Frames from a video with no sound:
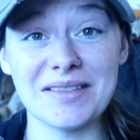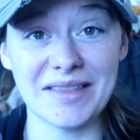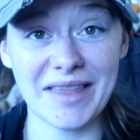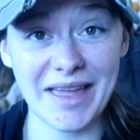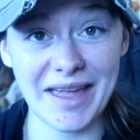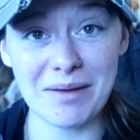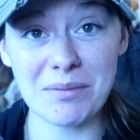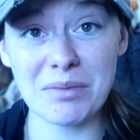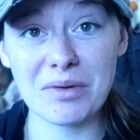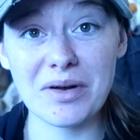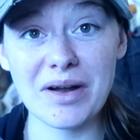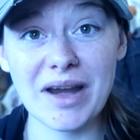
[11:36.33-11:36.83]

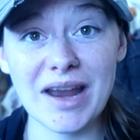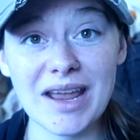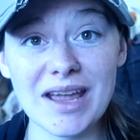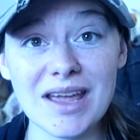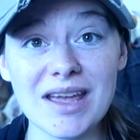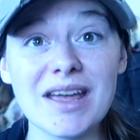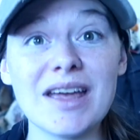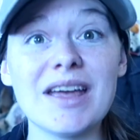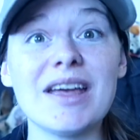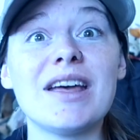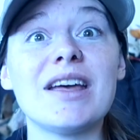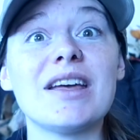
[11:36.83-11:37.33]

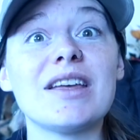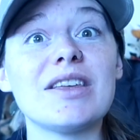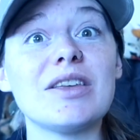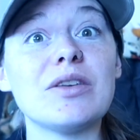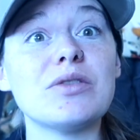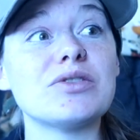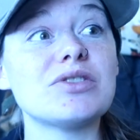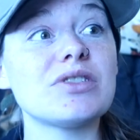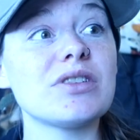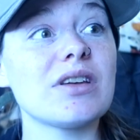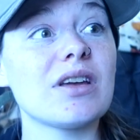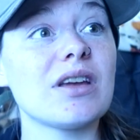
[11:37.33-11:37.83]
laboring,
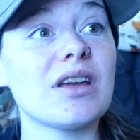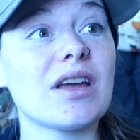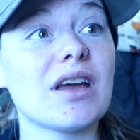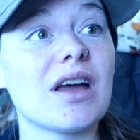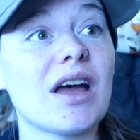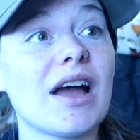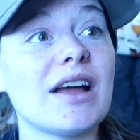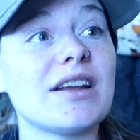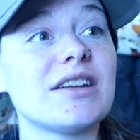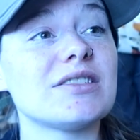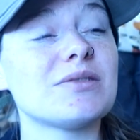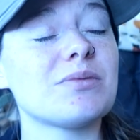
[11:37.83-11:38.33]
usually
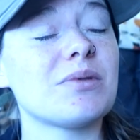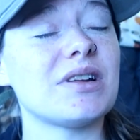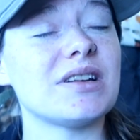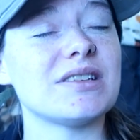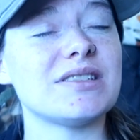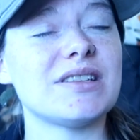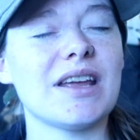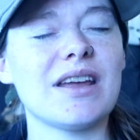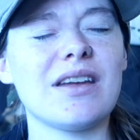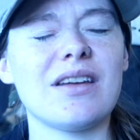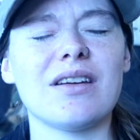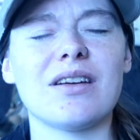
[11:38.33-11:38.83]
I just
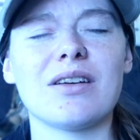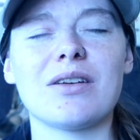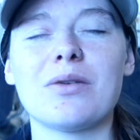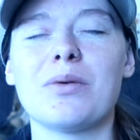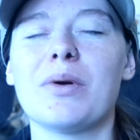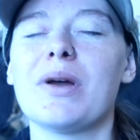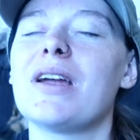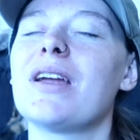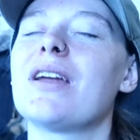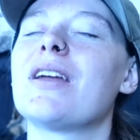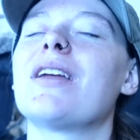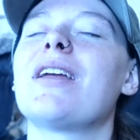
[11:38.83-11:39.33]
want to take a
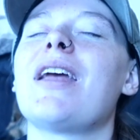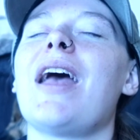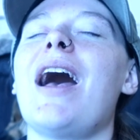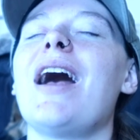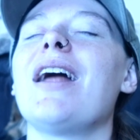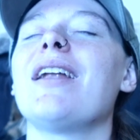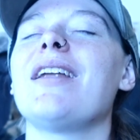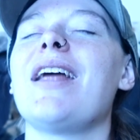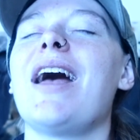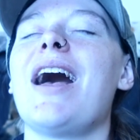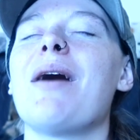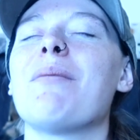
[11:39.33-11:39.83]
quick
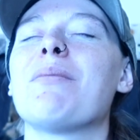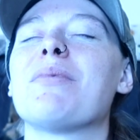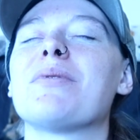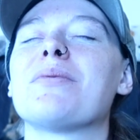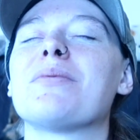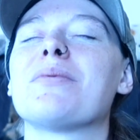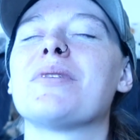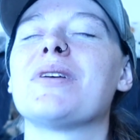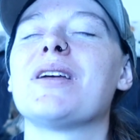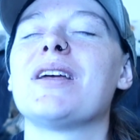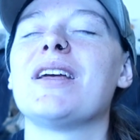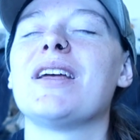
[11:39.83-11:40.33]
cat nap
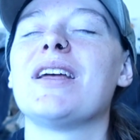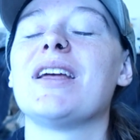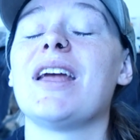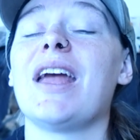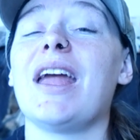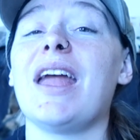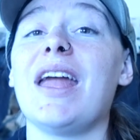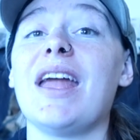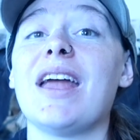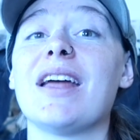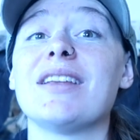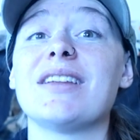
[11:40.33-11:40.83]

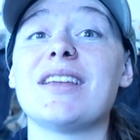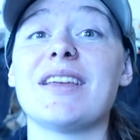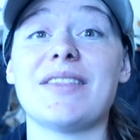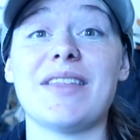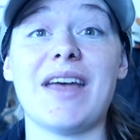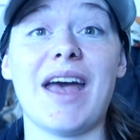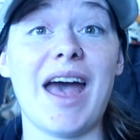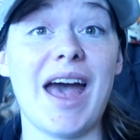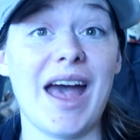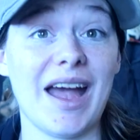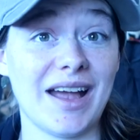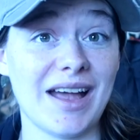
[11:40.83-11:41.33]
and get
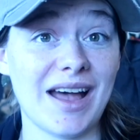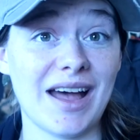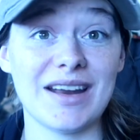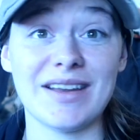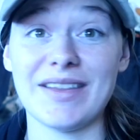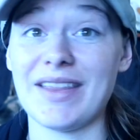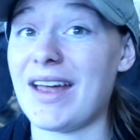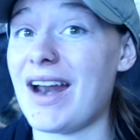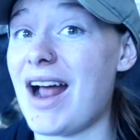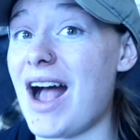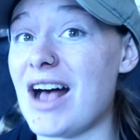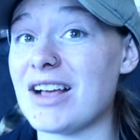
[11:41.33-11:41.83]
the heck out
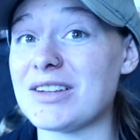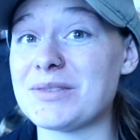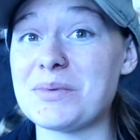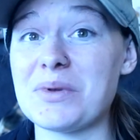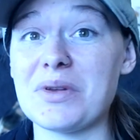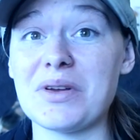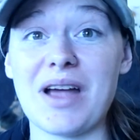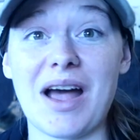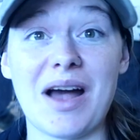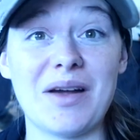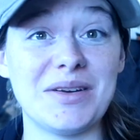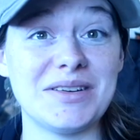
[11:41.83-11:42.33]
of that
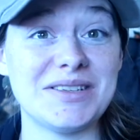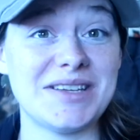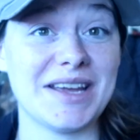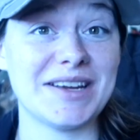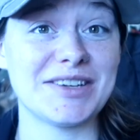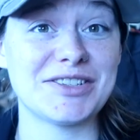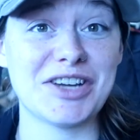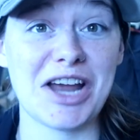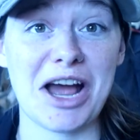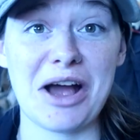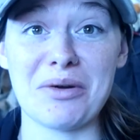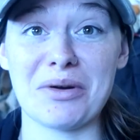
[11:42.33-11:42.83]
hospital gown and take
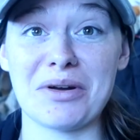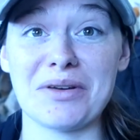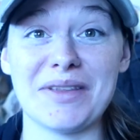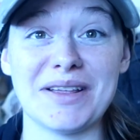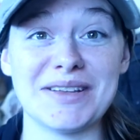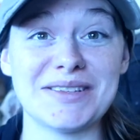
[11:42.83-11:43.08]
a shower.